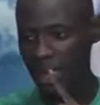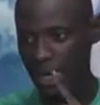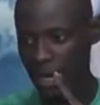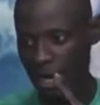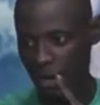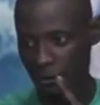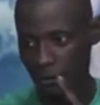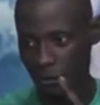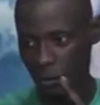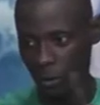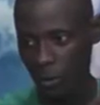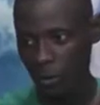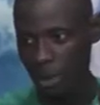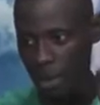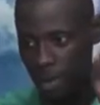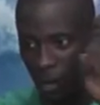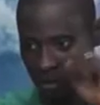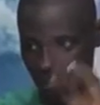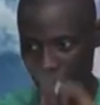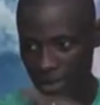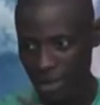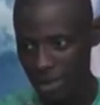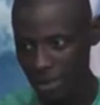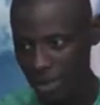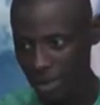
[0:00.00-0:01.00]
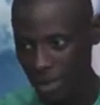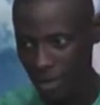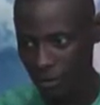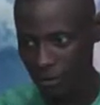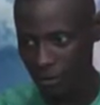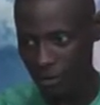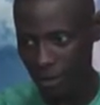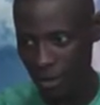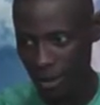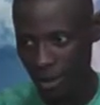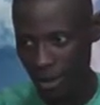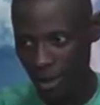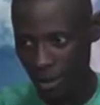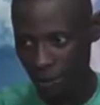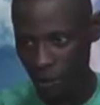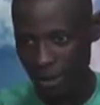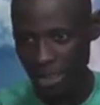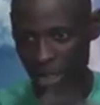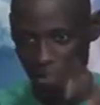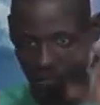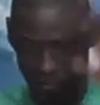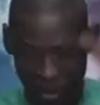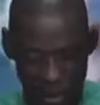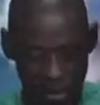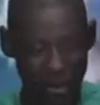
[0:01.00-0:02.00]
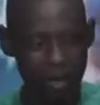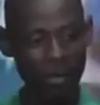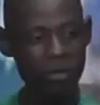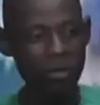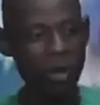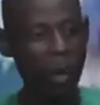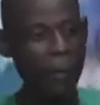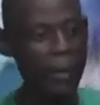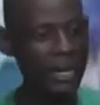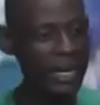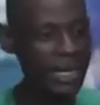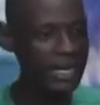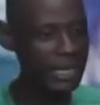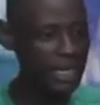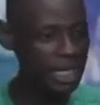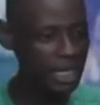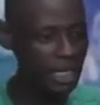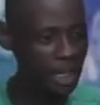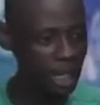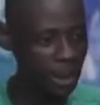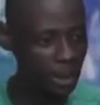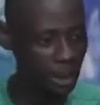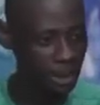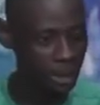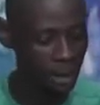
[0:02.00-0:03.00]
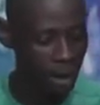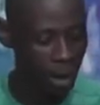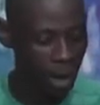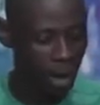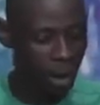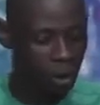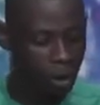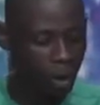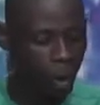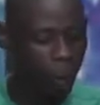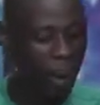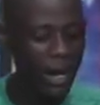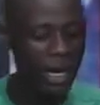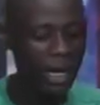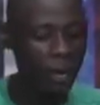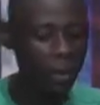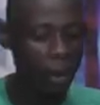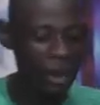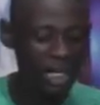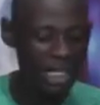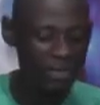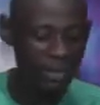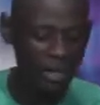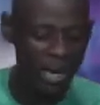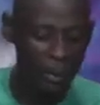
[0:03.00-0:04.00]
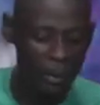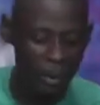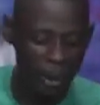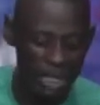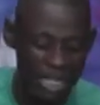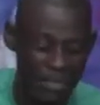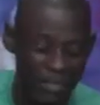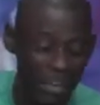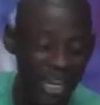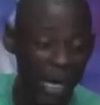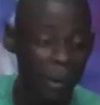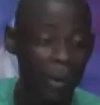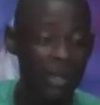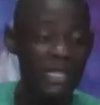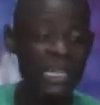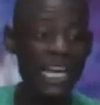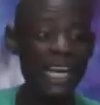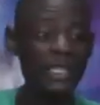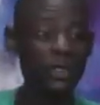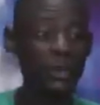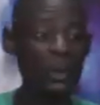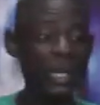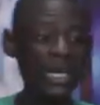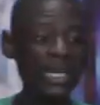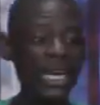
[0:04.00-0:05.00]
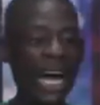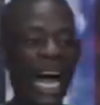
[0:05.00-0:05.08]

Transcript: Laughs. You know Night of a Thousand Laughs? He was the founder of comedy in this nation. So when he told his father, because his father was educated